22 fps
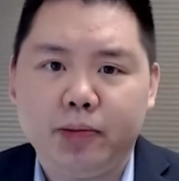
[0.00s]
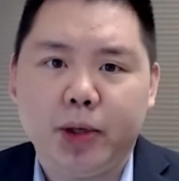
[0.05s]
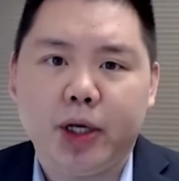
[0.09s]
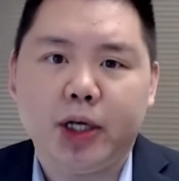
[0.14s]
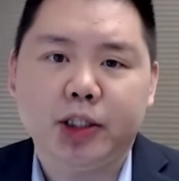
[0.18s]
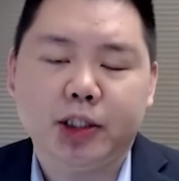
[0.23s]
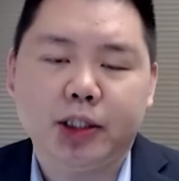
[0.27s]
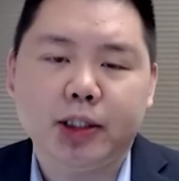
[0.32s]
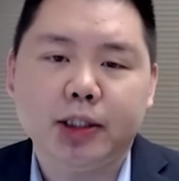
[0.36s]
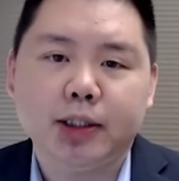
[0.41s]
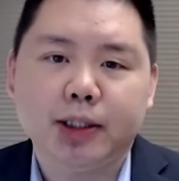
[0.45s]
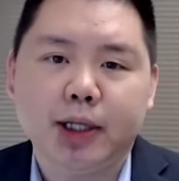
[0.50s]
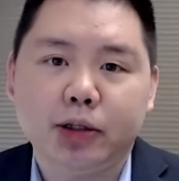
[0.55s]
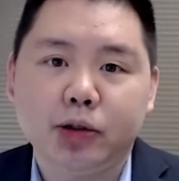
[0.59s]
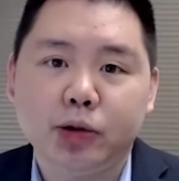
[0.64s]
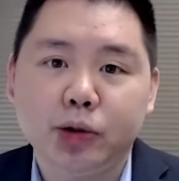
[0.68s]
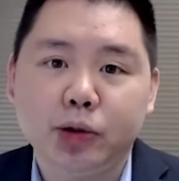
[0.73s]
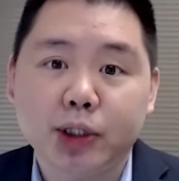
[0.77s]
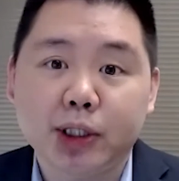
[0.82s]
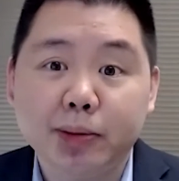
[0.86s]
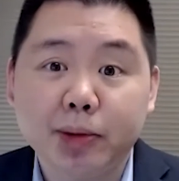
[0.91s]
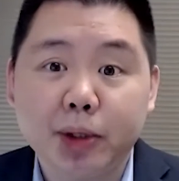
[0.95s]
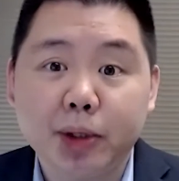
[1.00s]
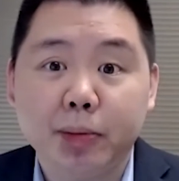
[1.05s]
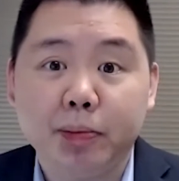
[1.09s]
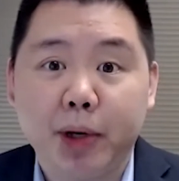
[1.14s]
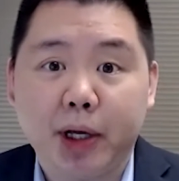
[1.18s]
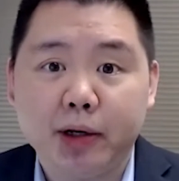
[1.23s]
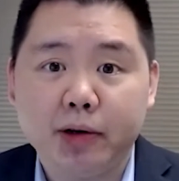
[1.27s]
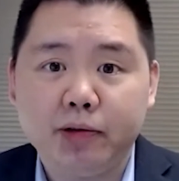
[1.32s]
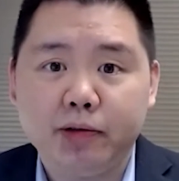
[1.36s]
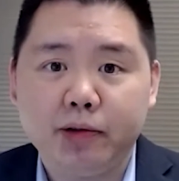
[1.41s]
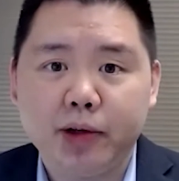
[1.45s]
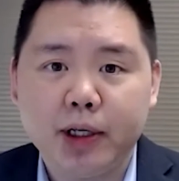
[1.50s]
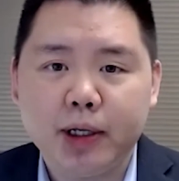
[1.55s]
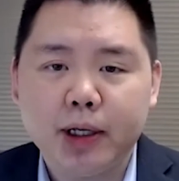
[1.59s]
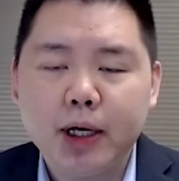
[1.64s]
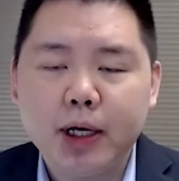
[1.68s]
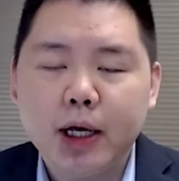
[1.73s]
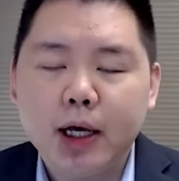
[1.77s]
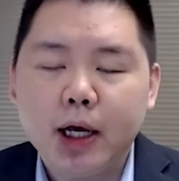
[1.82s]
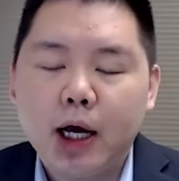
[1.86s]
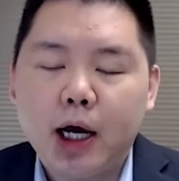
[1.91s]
patients that do seem to benefit.